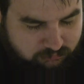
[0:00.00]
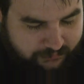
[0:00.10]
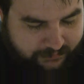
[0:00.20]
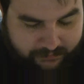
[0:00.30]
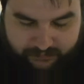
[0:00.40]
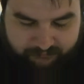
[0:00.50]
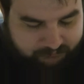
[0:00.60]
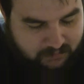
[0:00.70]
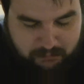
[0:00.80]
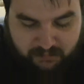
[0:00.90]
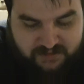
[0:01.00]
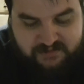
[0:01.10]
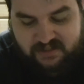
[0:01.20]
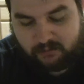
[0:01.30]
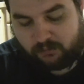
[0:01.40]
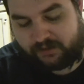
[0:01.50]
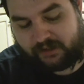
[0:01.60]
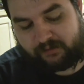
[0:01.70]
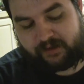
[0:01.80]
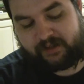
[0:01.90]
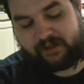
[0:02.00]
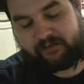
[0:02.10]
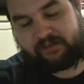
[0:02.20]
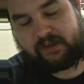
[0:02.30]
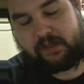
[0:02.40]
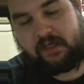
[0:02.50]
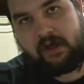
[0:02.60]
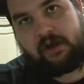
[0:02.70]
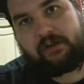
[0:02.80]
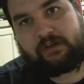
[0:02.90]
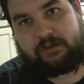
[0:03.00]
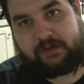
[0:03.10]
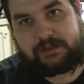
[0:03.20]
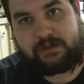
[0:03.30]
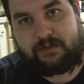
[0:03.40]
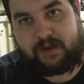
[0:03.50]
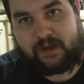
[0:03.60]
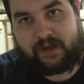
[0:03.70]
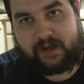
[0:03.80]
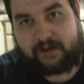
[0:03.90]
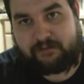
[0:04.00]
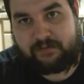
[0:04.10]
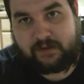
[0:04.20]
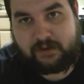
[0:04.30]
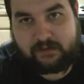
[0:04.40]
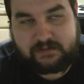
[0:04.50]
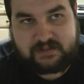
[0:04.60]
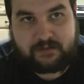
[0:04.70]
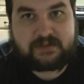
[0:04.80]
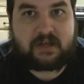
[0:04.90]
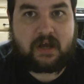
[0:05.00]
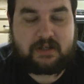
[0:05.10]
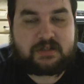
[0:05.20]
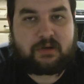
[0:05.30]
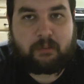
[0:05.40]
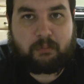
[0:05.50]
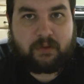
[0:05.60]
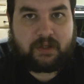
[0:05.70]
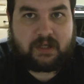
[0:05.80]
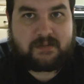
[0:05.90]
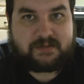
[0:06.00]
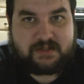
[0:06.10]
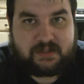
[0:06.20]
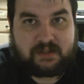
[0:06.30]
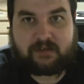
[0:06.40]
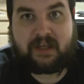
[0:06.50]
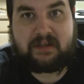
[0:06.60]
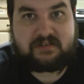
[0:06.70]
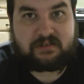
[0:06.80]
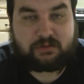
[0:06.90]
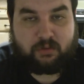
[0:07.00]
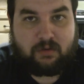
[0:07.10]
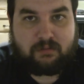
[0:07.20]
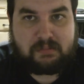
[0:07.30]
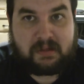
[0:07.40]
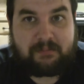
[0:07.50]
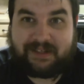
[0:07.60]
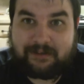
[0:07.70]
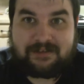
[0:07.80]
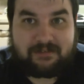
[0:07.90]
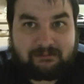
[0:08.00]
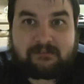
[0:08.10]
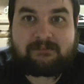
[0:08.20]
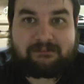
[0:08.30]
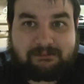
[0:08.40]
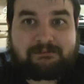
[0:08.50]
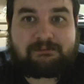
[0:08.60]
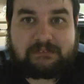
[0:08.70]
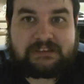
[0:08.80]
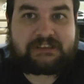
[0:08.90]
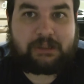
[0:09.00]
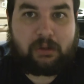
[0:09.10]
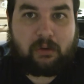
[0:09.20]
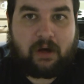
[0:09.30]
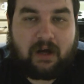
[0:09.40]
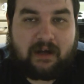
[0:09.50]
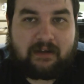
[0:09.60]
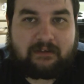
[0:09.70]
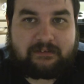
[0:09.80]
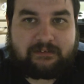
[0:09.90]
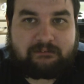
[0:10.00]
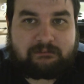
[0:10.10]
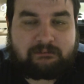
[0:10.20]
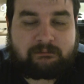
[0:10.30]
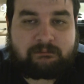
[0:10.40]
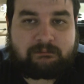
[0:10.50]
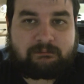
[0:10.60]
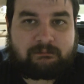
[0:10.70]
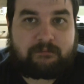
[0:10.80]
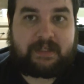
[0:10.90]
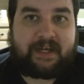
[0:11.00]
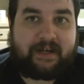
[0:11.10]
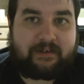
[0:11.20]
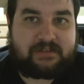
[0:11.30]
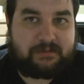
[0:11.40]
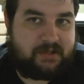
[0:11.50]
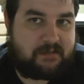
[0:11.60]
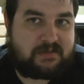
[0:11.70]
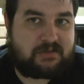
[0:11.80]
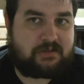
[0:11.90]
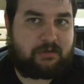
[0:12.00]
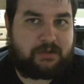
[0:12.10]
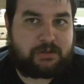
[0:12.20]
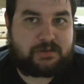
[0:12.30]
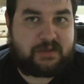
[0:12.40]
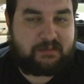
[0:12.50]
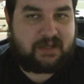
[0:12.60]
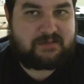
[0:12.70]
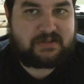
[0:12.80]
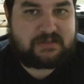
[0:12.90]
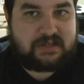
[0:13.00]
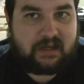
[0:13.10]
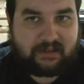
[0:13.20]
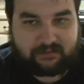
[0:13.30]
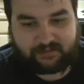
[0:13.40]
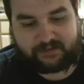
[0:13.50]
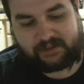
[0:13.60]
God, my brain's not working right now. The creature that I have, the Zealous Conscript, when it comes in, it gains control of a permanent. So, yeah, sometimes it's a creature, sometimes it's not.